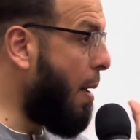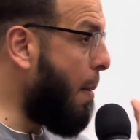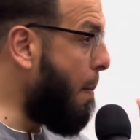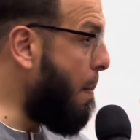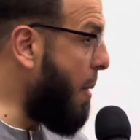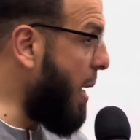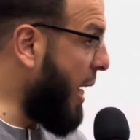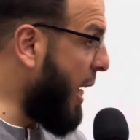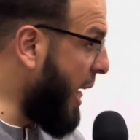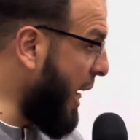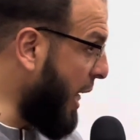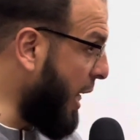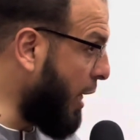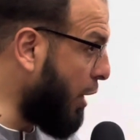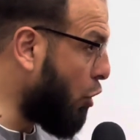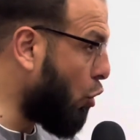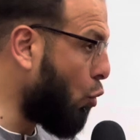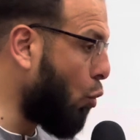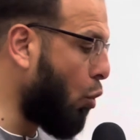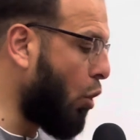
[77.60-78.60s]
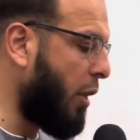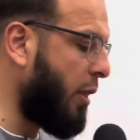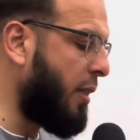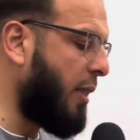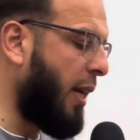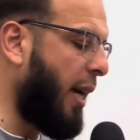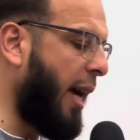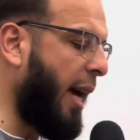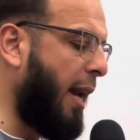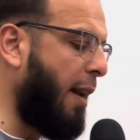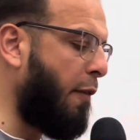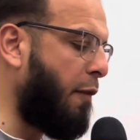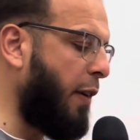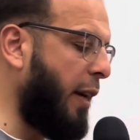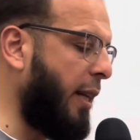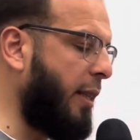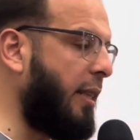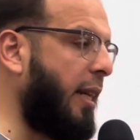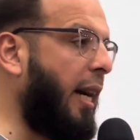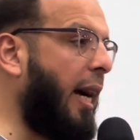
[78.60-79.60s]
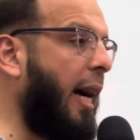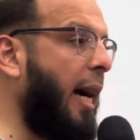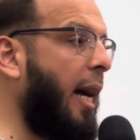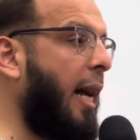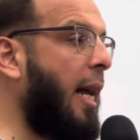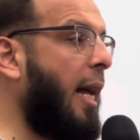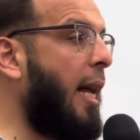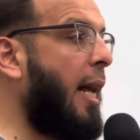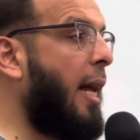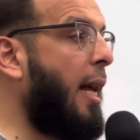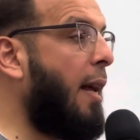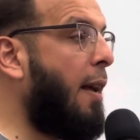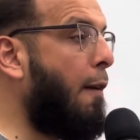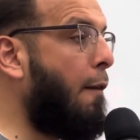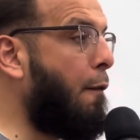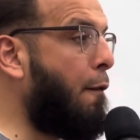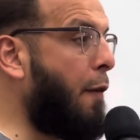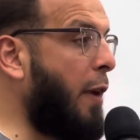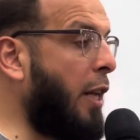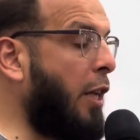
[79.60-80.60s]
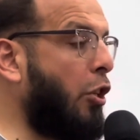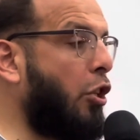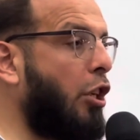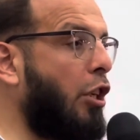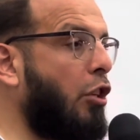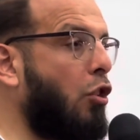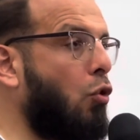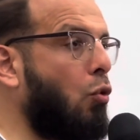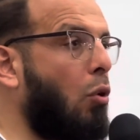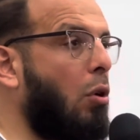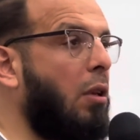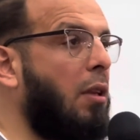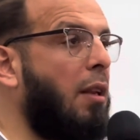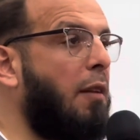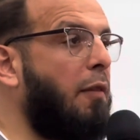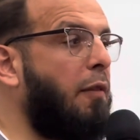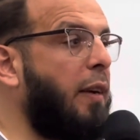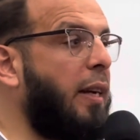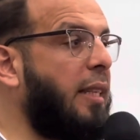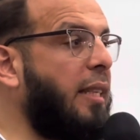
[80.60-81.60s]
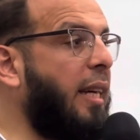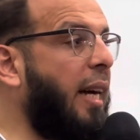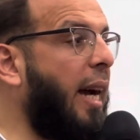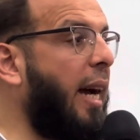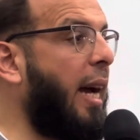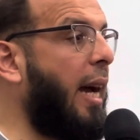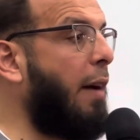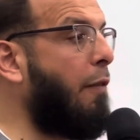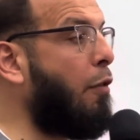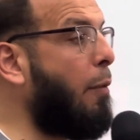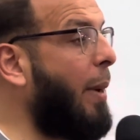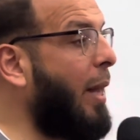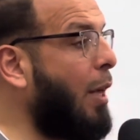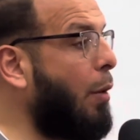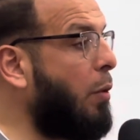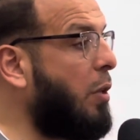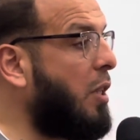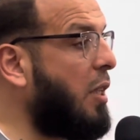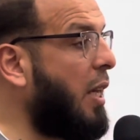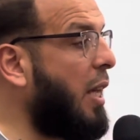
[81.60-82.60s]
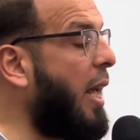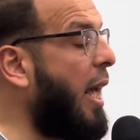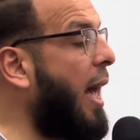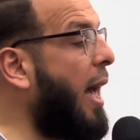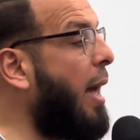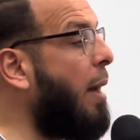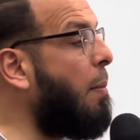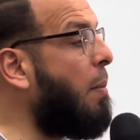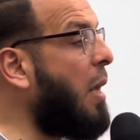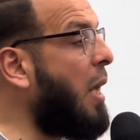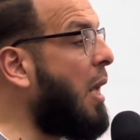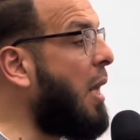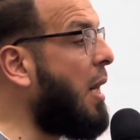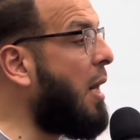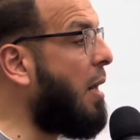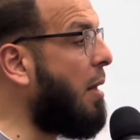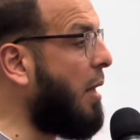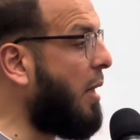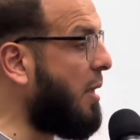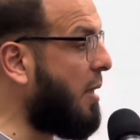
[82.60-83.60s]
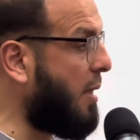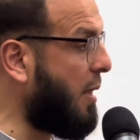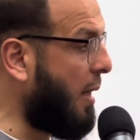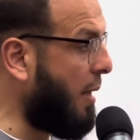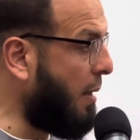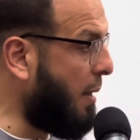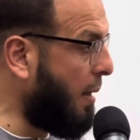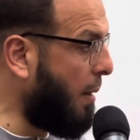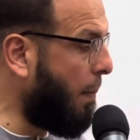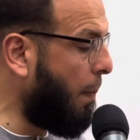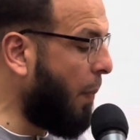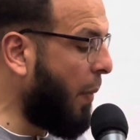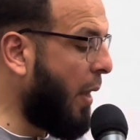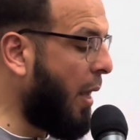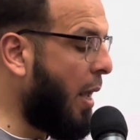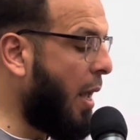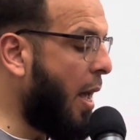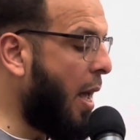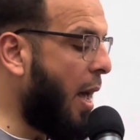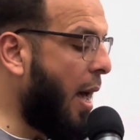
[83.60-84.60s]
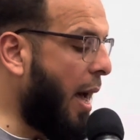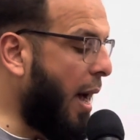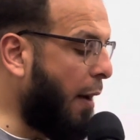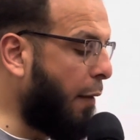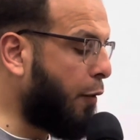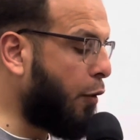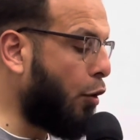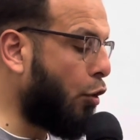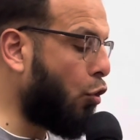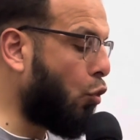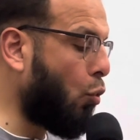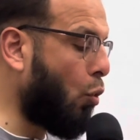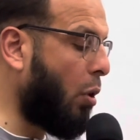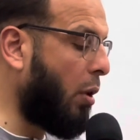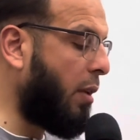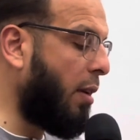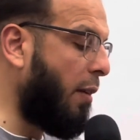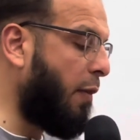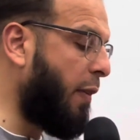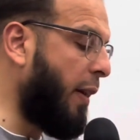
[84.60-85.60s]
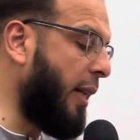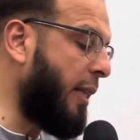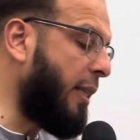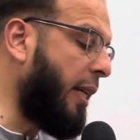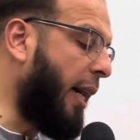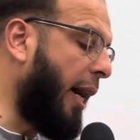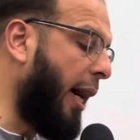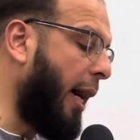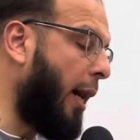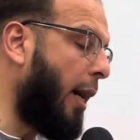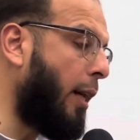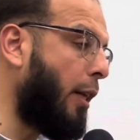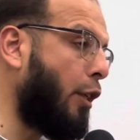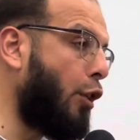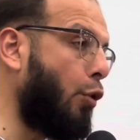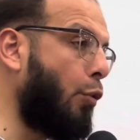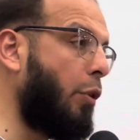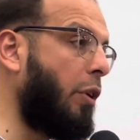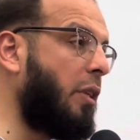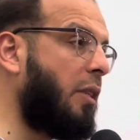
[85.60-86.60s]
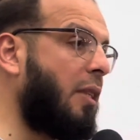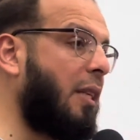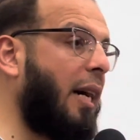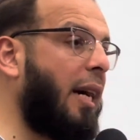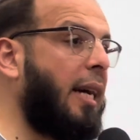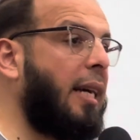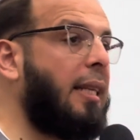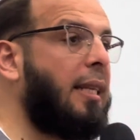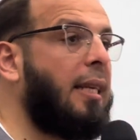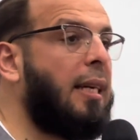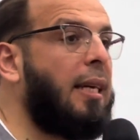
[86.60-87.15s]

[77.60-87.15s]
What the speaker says: Beginning Surah Al-Fatiha, finishing Surah Al-Fatiha, everybody will say Ameen and extend it. After Surah Al-Fatiha, you recite